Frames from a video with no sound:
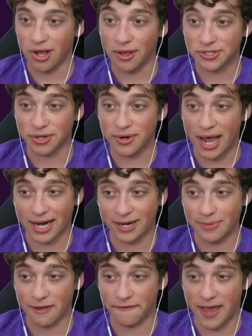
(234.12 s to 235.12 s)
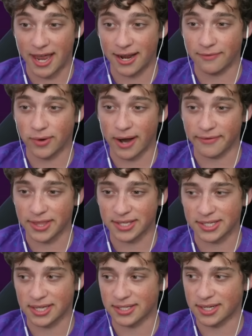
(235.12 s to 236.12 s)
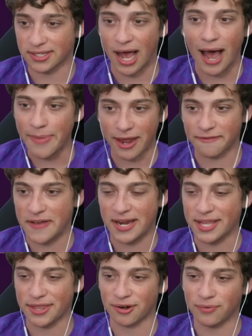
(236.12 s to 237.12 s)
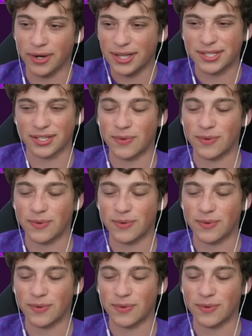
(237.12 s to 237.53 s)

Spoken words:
also not gonna be a fan of whatever this is, because I'm not a fan either. What is this?